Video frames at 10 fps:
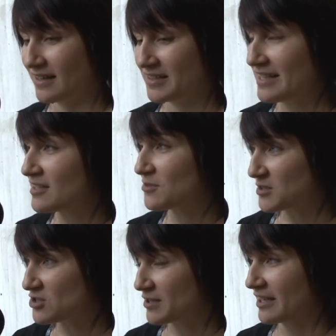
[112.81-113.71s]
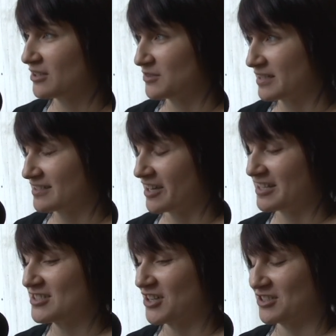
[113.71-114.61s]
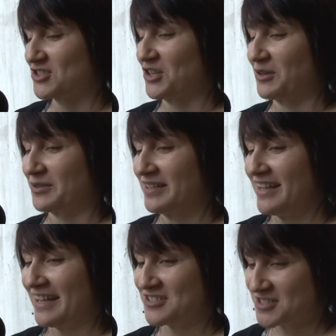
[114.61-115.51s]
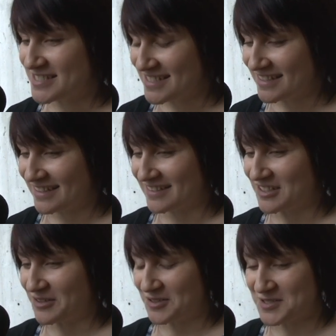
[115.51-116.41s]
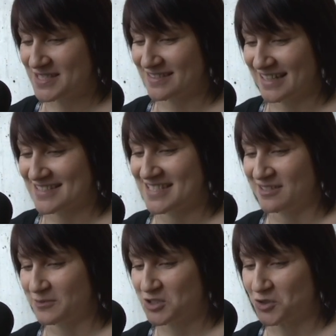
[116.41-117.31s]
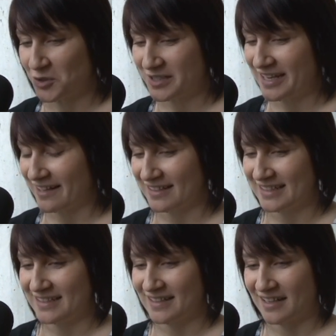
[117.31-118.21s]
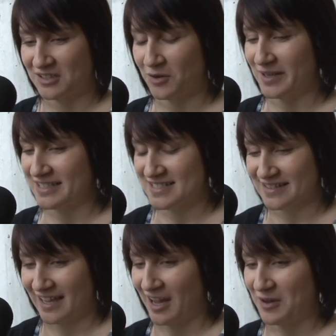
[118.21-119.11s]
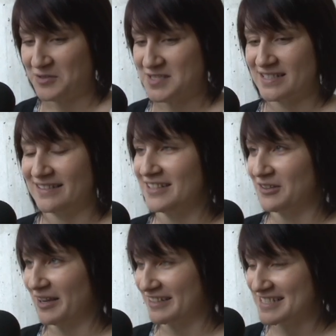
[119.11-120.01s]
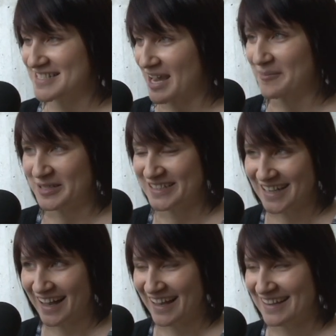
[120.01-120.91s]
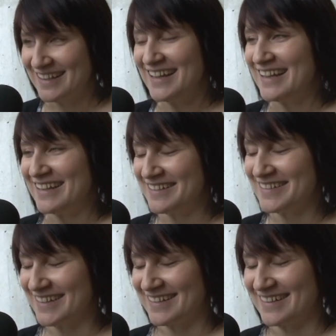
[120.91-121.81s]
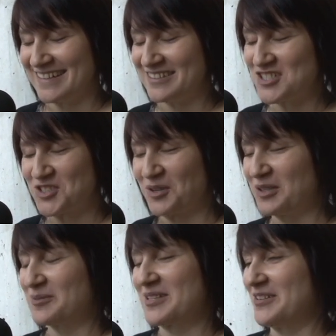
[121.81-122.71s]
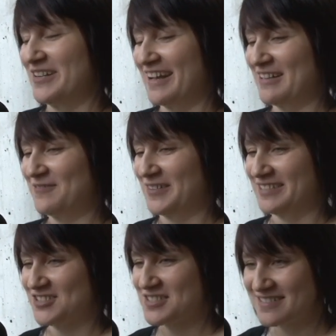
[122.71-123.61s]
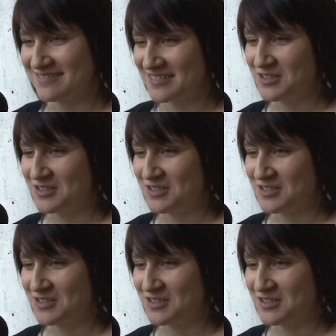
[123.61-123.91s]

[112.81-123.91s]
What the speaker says: the E3 trailer that Naughty Dog showed, and just seeing, you know, that scene with Joel and Ellie going into the house, and, you know, Ellie stabbing the guy in the shoulder with her knife, and just the